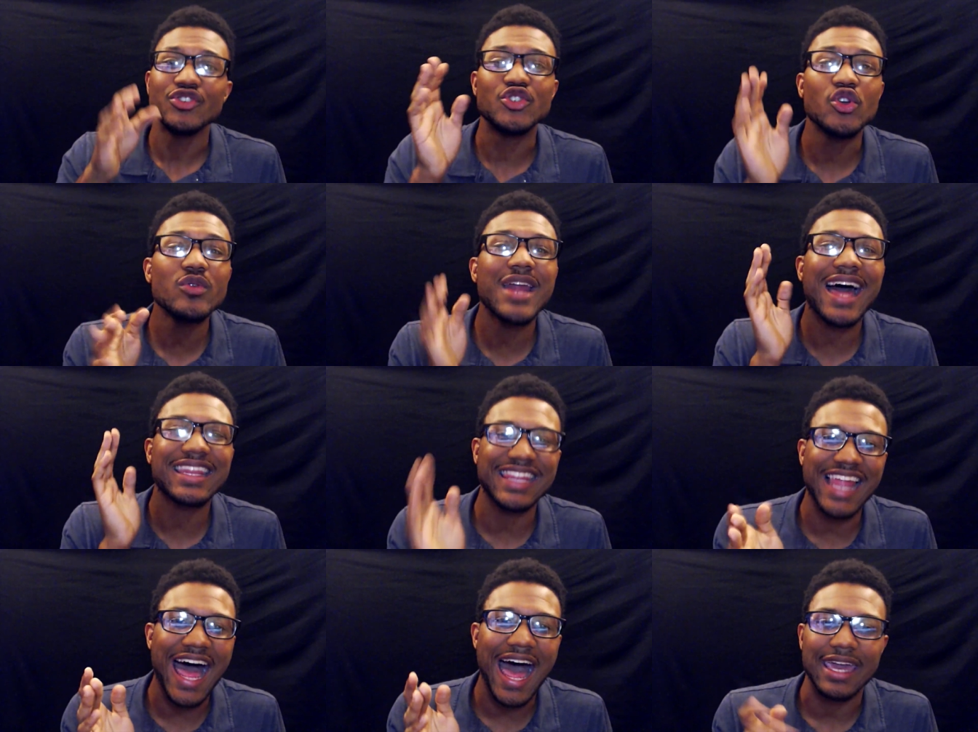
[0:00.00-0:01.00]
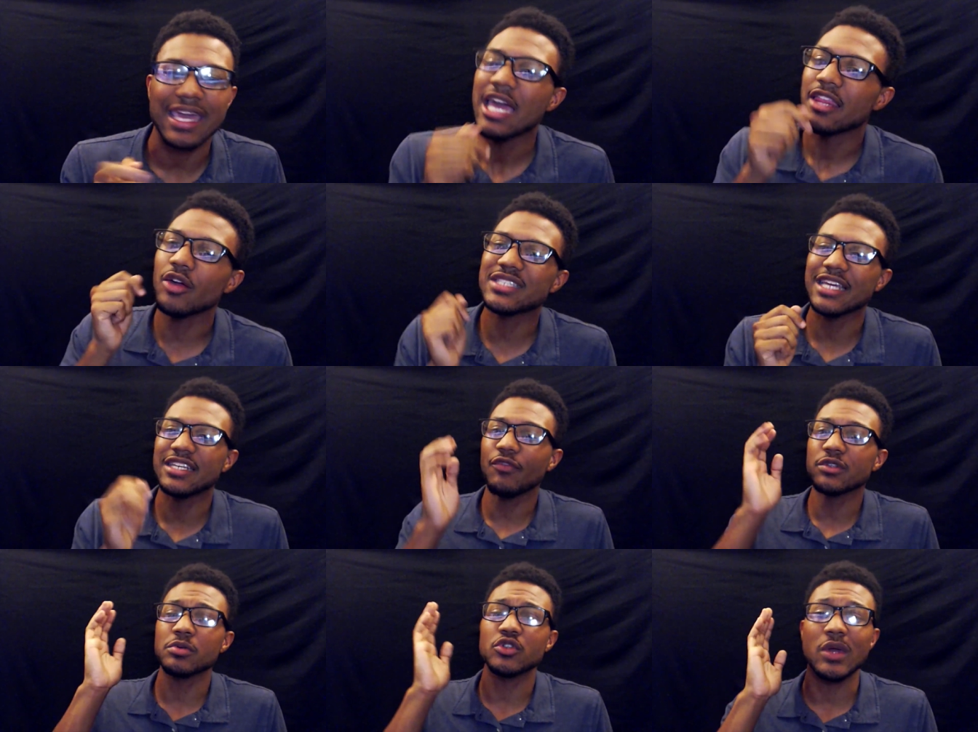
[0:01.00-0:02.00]
do not lie. There is a
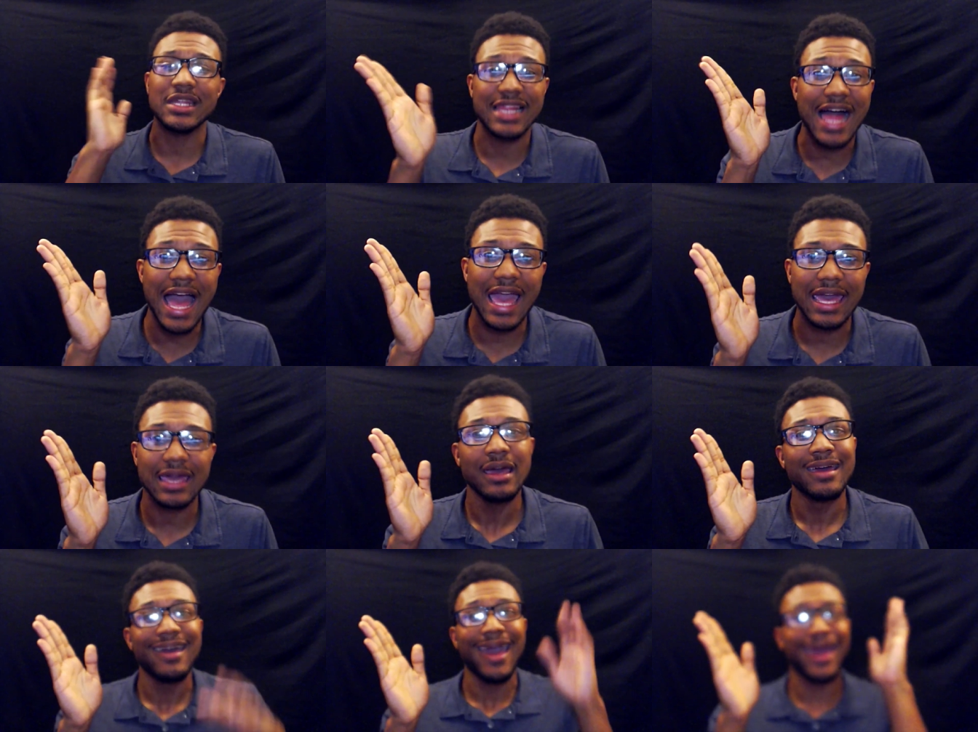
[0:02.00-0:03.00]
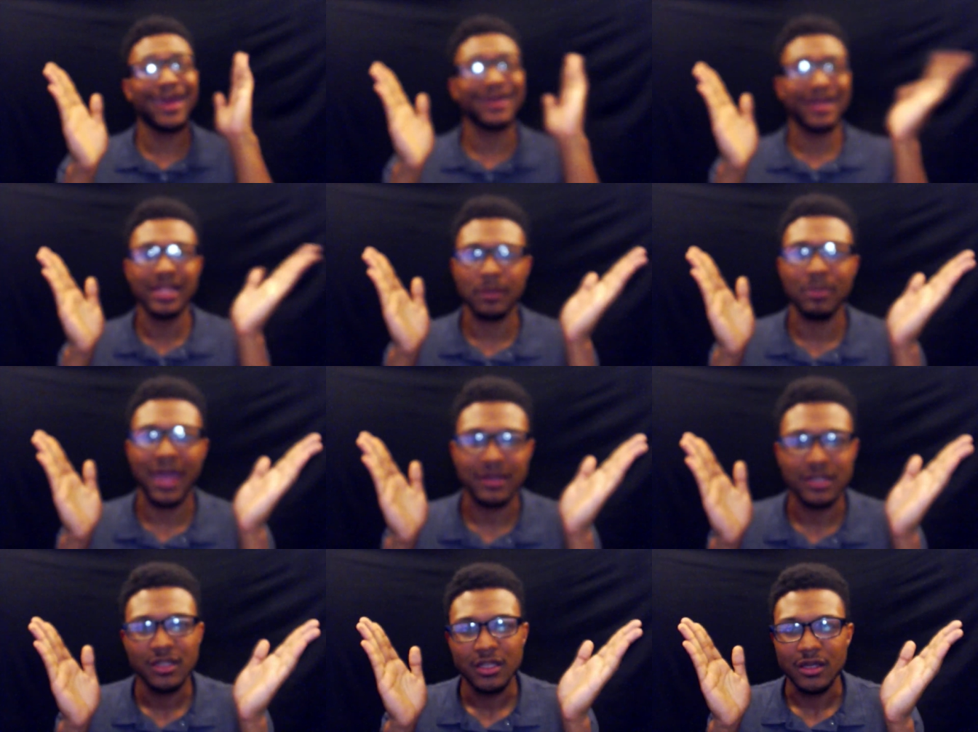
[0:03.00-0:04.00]
difference between lying and
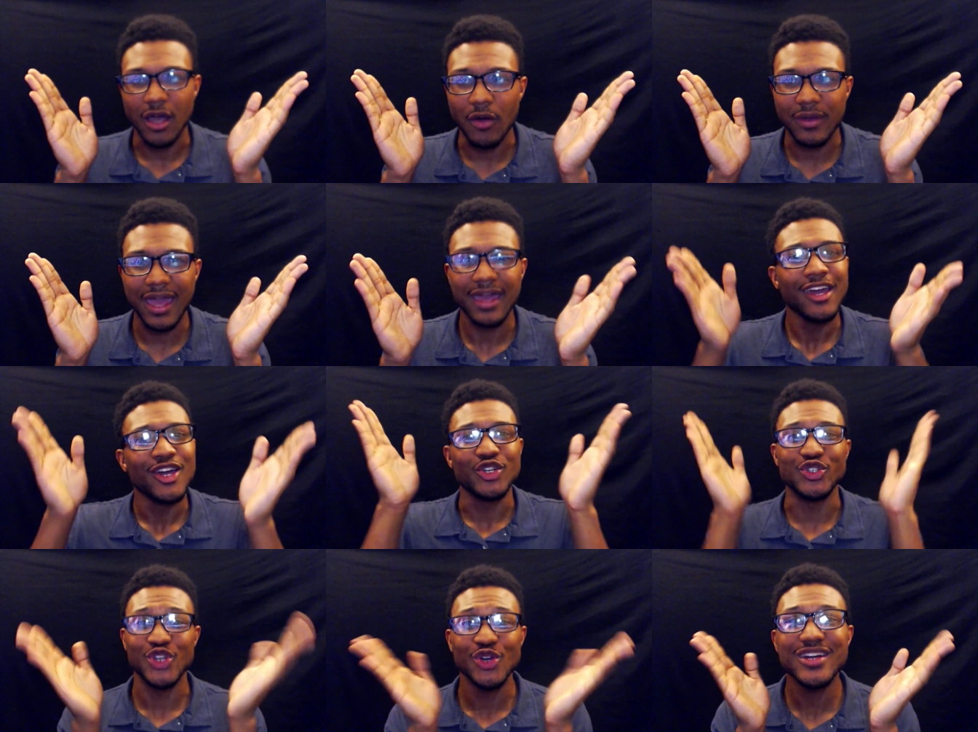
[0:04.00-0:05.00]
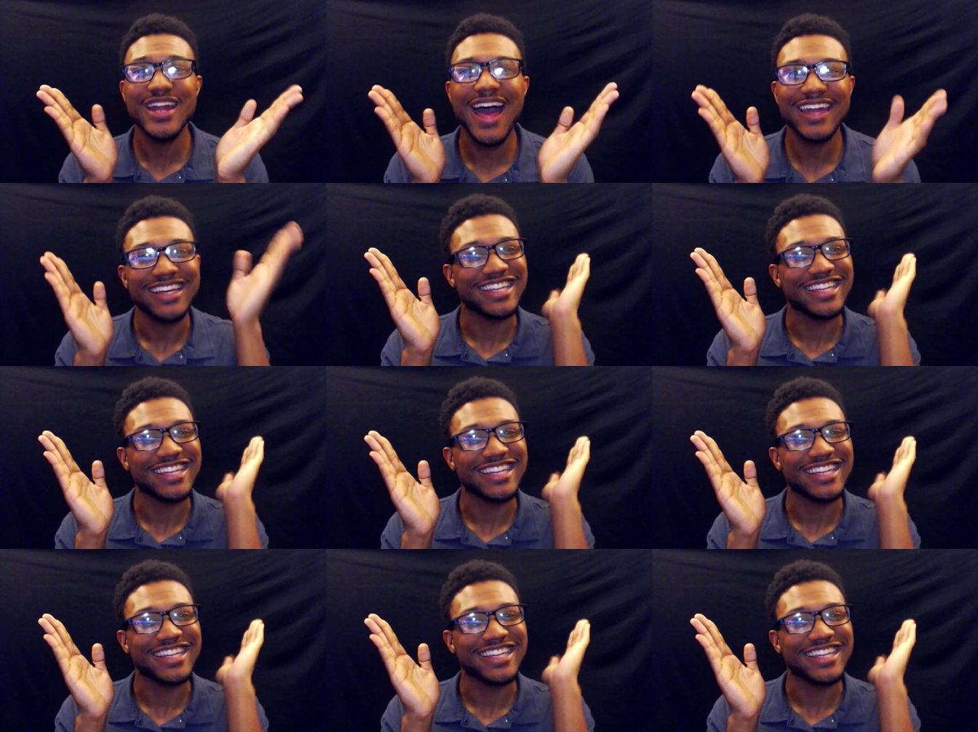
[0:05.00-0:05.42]
clickbait, okay? Do not